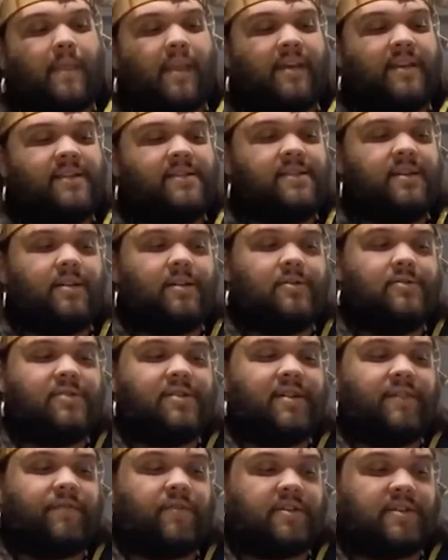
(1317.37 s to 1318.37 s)
This includes
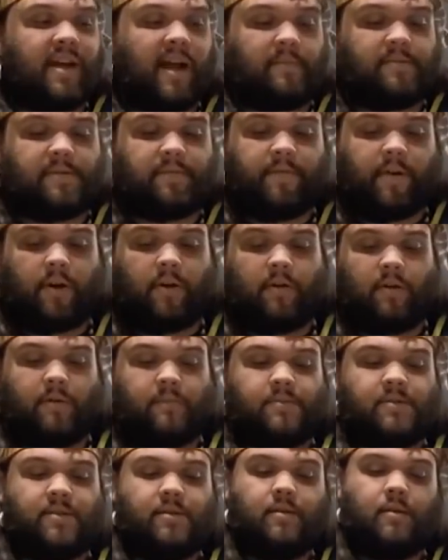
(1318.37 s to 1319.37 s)
different types of
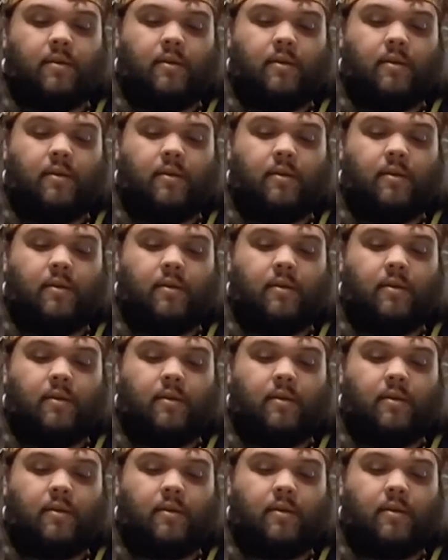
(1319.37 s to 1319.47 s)
herbs,